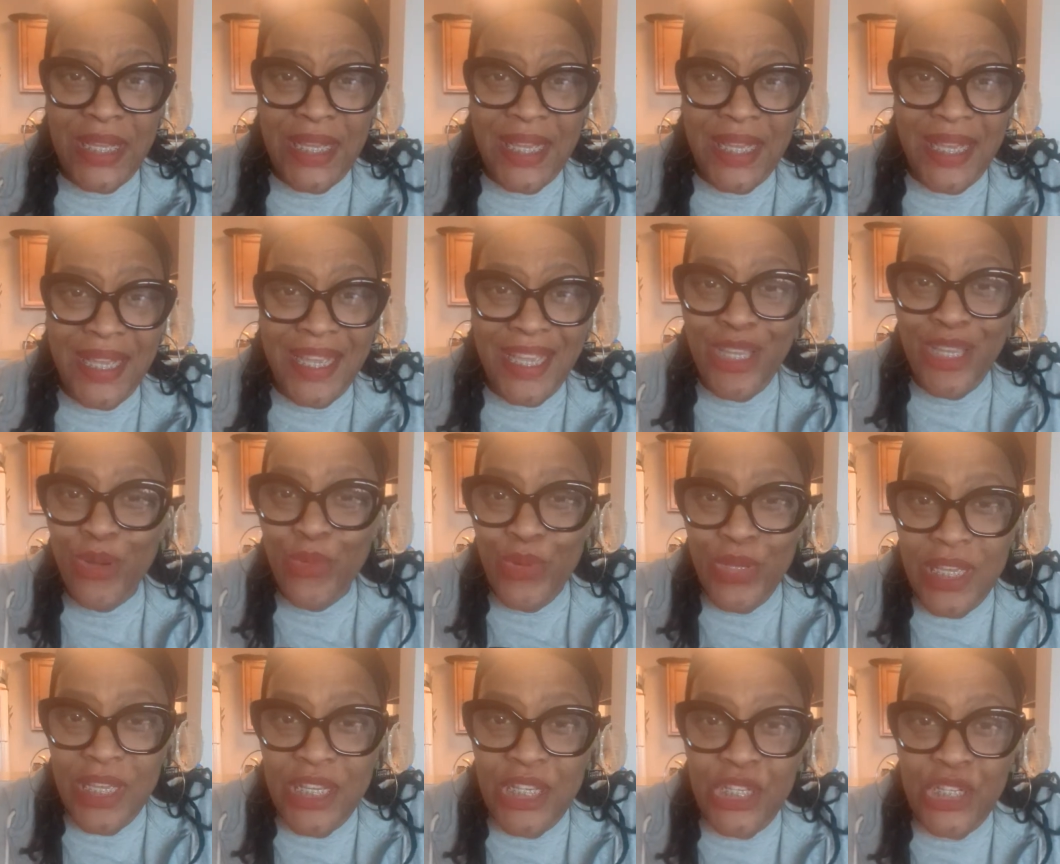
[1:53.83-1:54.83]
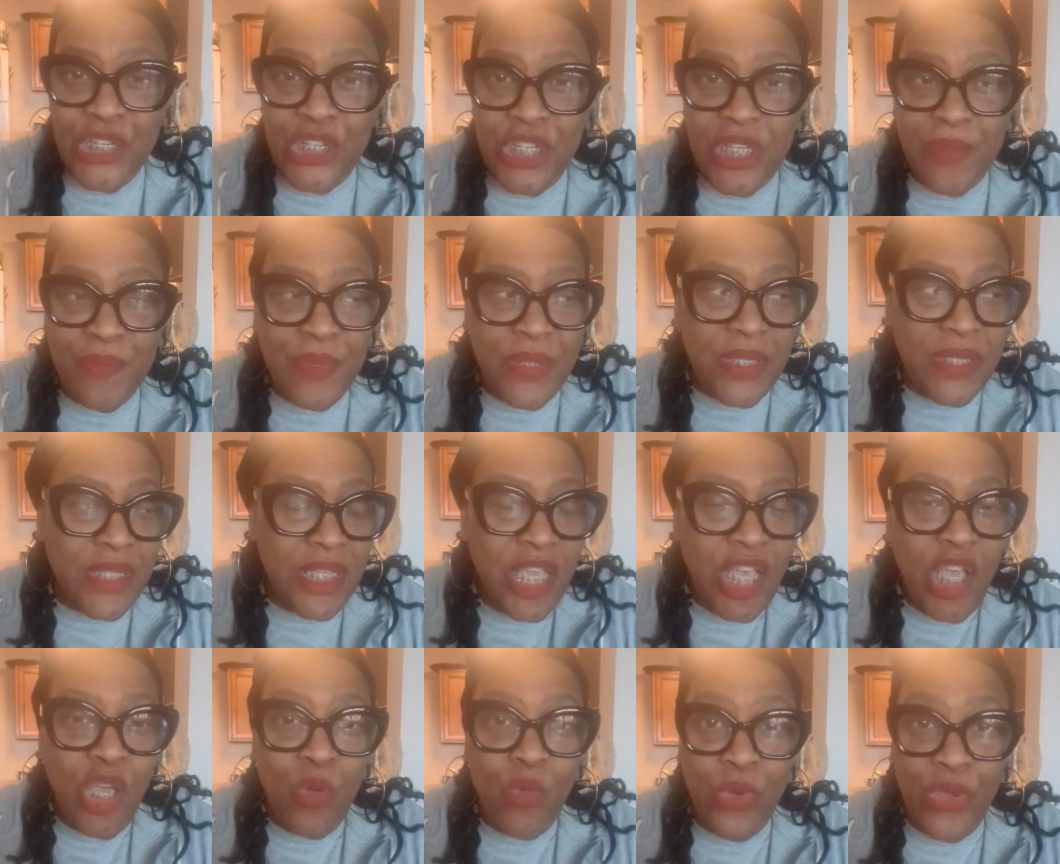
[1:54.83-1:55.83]
in your relationships
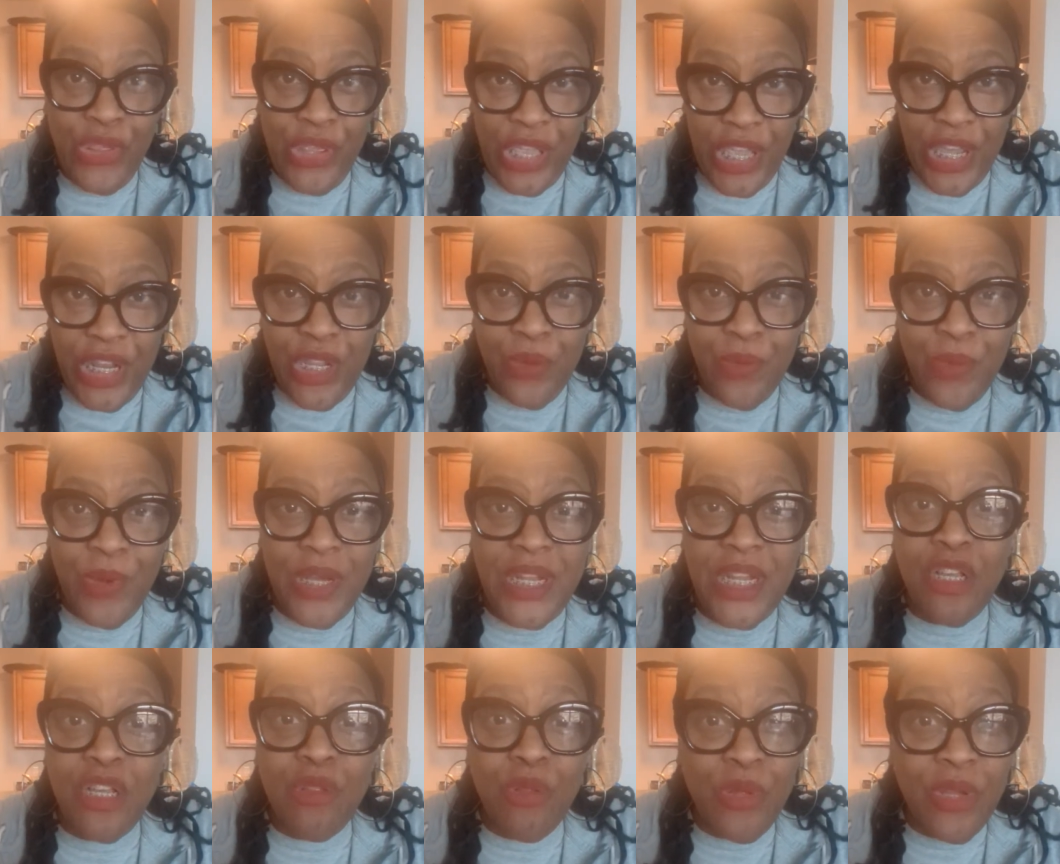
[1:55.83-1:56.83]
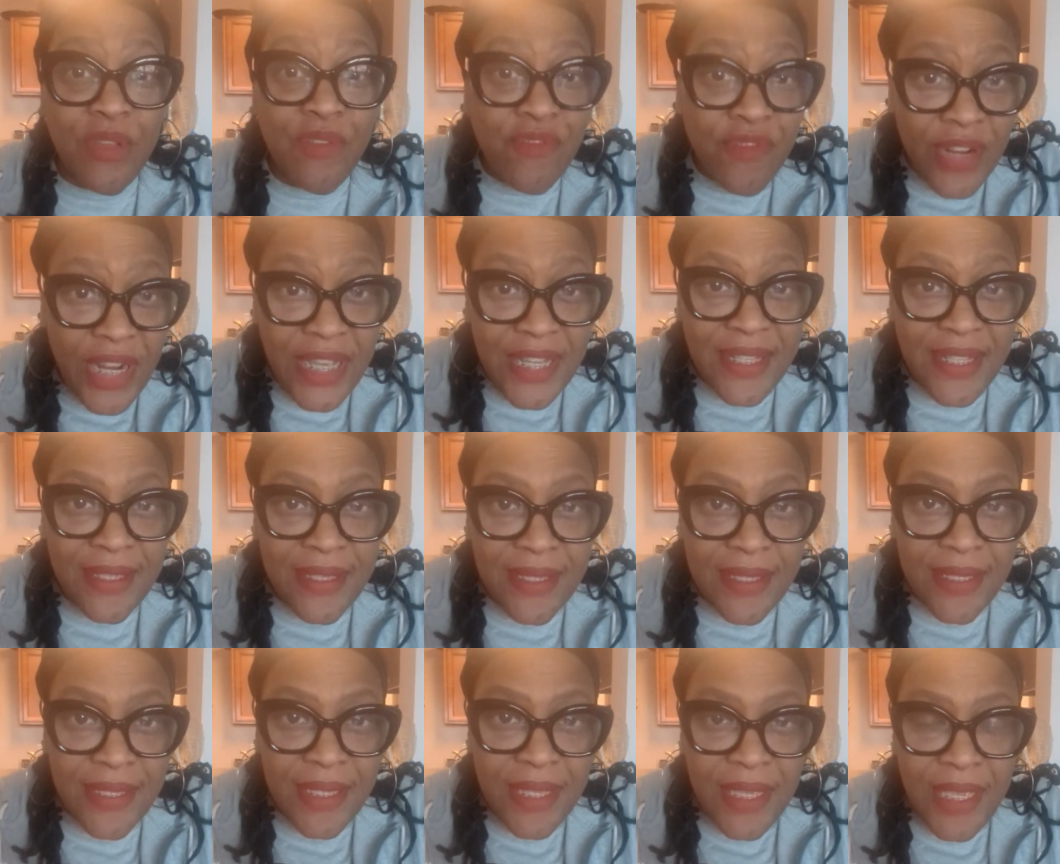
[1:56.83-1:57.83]
with anyone, including friends,
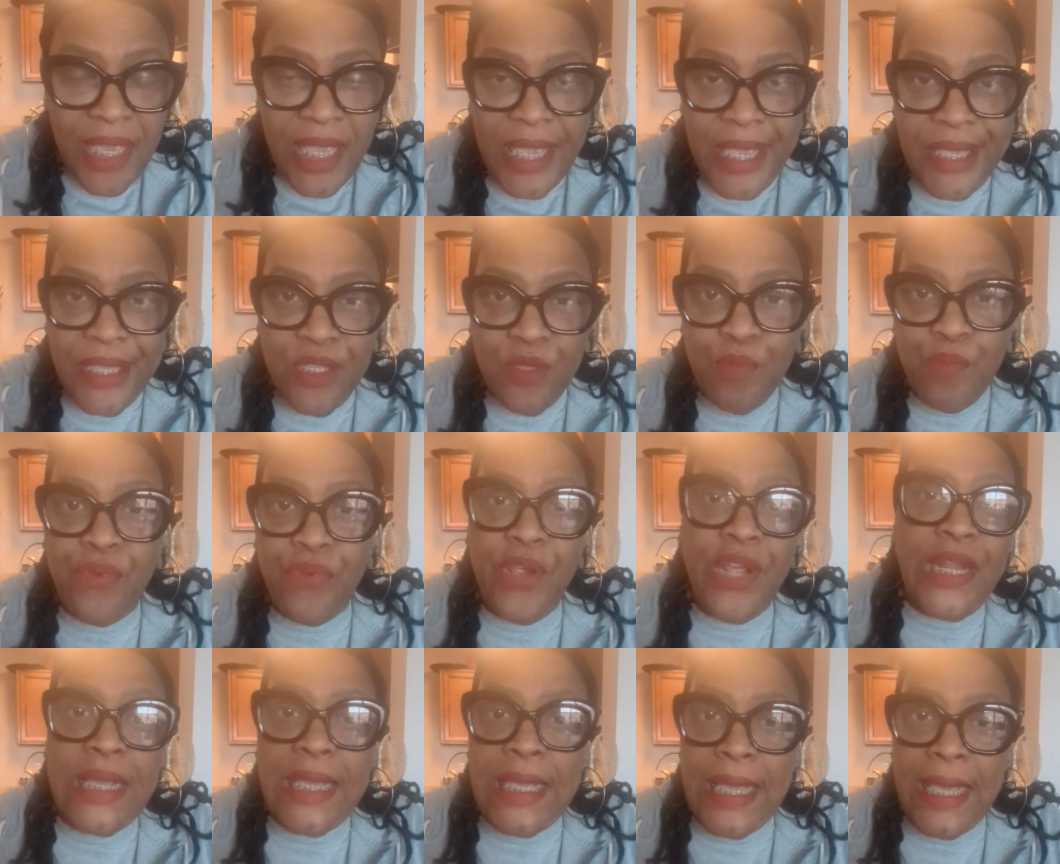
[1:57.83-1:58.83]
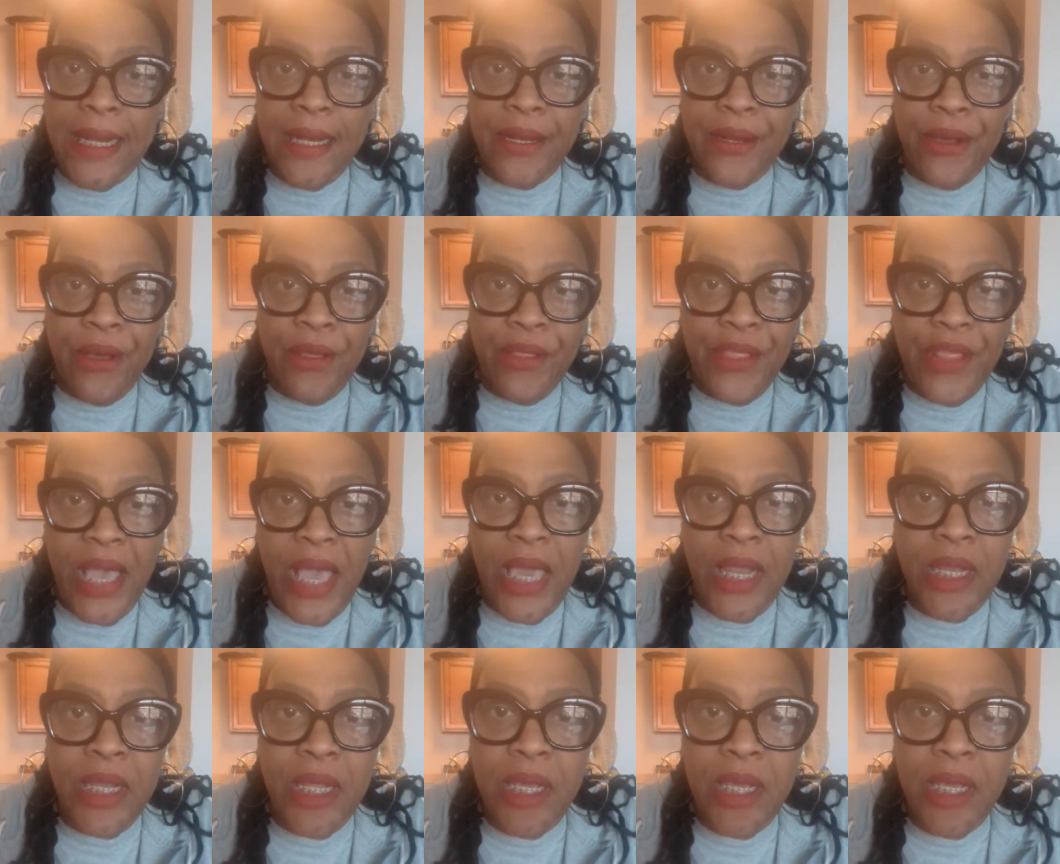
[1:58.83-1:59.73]
is predicated on that